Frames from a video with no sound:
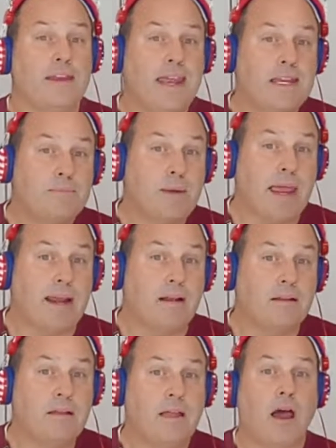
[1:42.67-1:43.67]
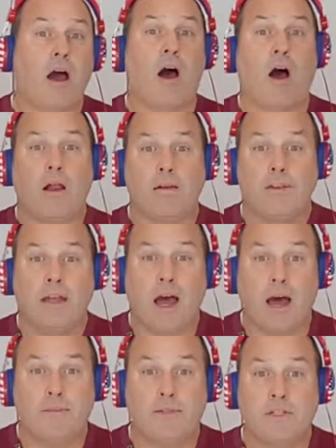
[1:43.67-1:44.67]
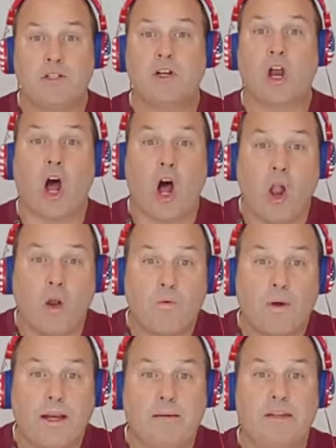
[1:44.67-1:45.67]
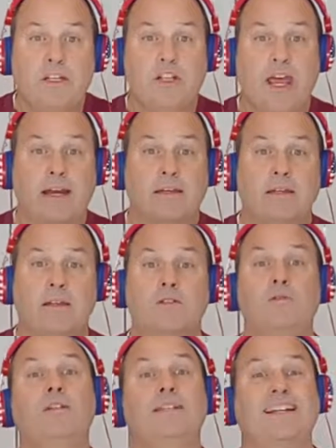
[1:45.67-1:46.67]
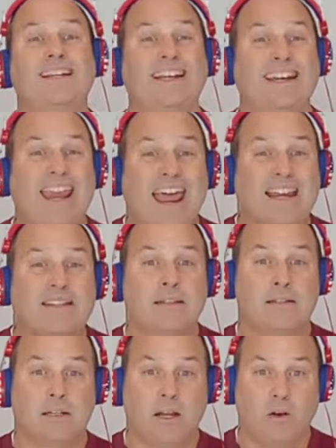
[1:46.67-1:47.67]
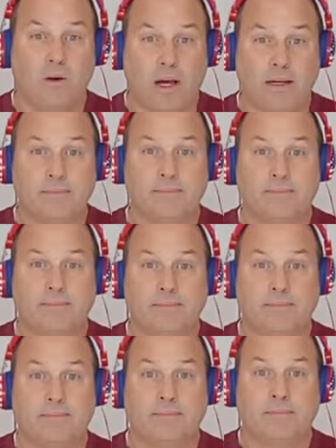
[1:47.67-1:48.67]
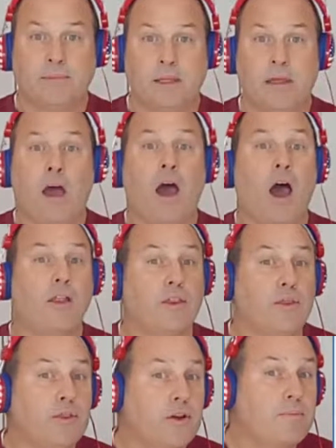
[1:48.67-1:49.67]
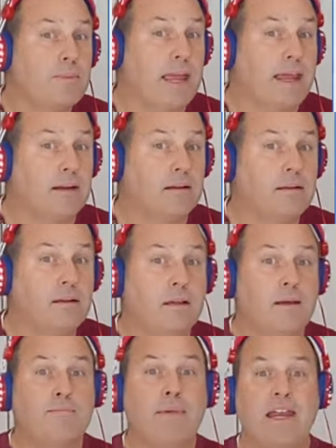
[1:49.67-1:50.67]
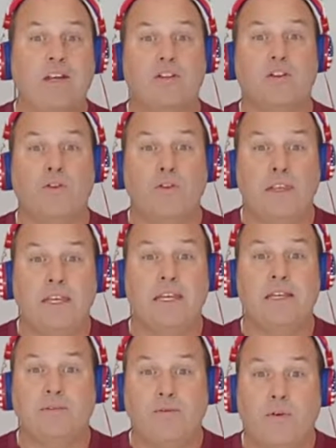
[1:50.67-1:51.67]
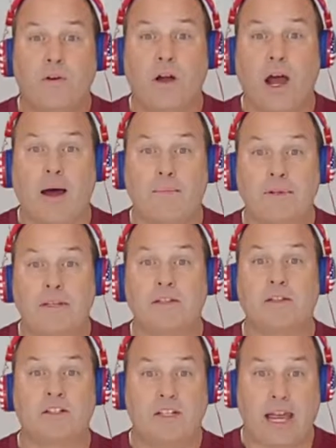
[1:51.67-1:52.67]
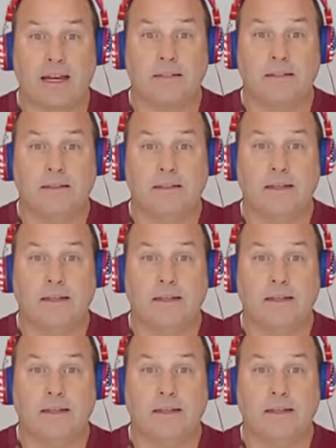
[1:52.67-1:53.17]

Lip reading: the next panel, all of the options should already be checked, so just click Next to go on. On the third panel, make sure these 4 options are checked,